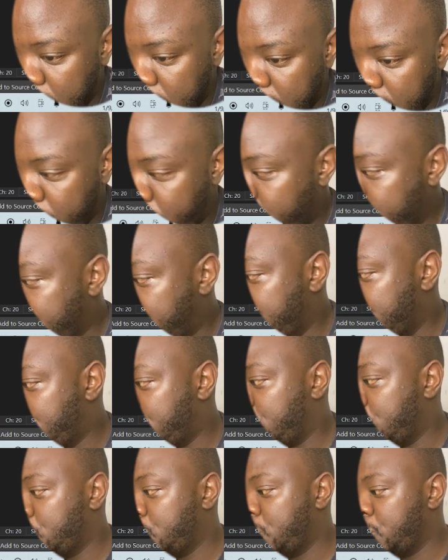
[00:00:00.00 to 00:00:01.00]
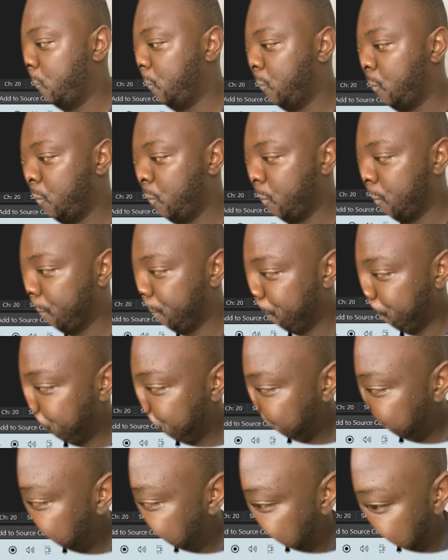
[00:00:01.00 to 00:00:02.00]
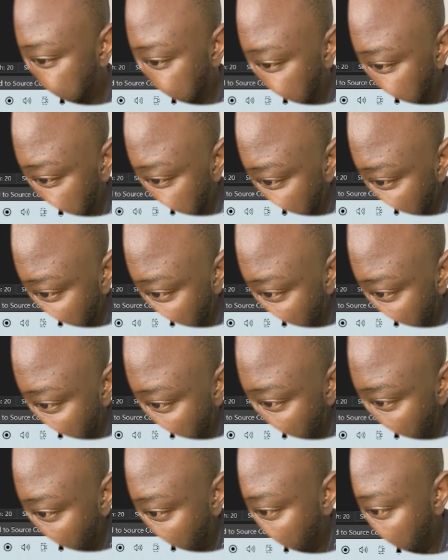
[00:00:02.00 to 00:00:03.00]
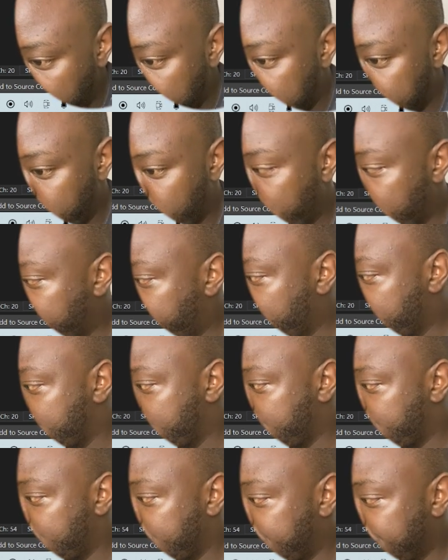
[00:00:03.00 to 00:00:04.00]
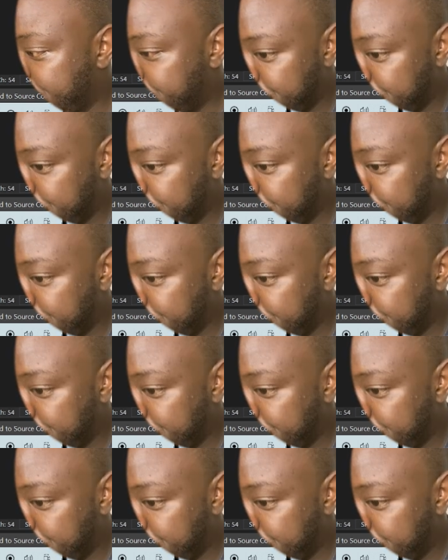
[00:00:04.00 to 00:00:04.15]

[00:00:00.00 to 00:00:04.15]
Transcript: I want you to go to the book repository